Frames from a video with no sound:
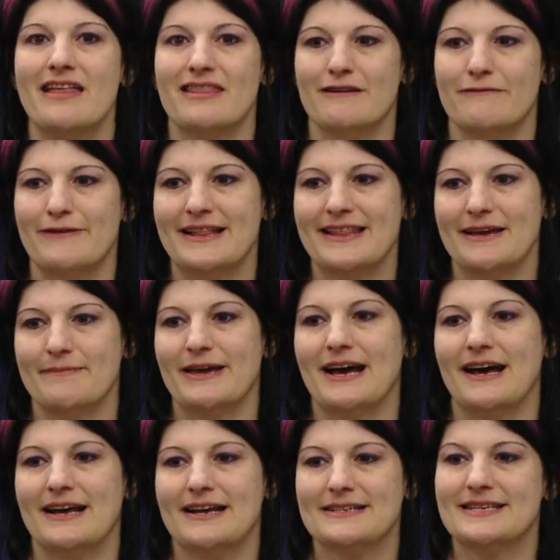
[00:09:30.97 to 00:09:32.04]
They're failing
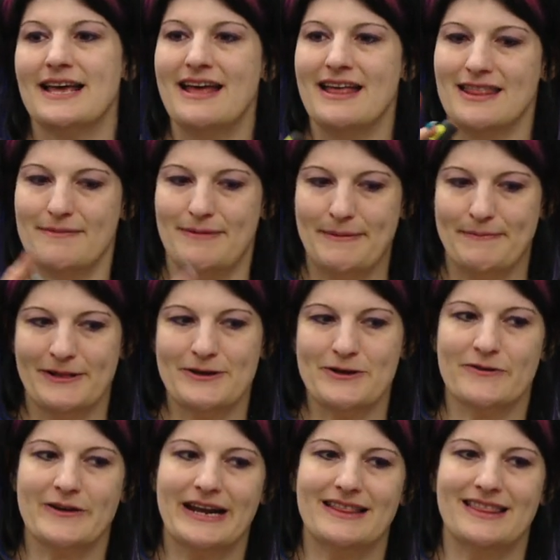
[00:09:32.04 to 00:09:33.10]
because the people who
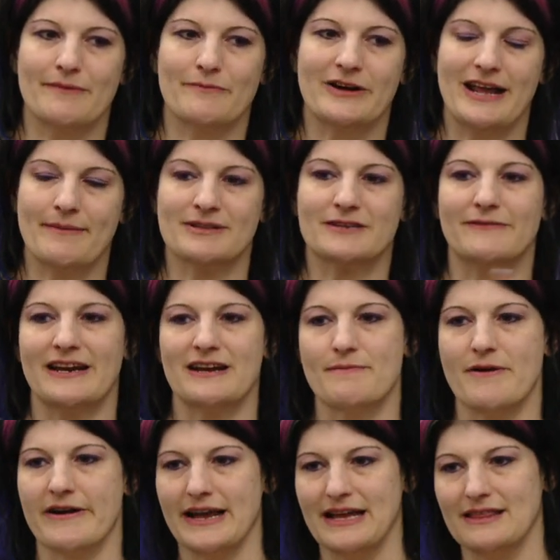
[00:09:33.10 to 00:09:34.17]
created them weren't able to find a
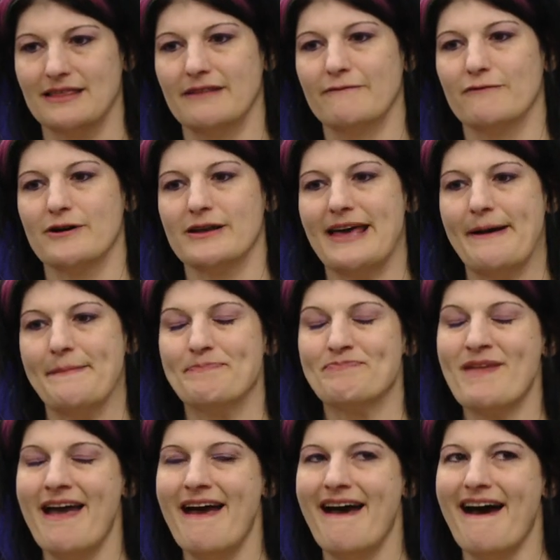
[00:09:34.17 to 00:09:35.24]
market for them.
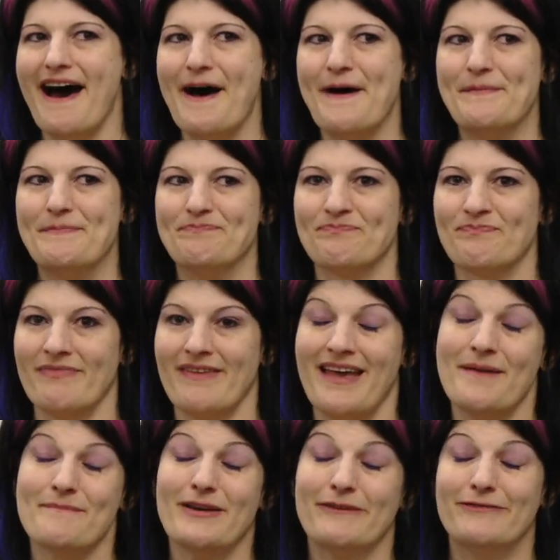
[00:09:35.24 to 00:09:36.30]
Um,
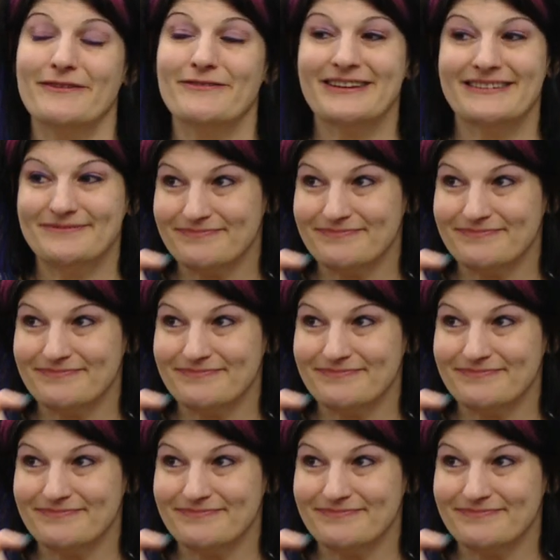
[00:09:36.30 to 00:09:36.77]
my favorite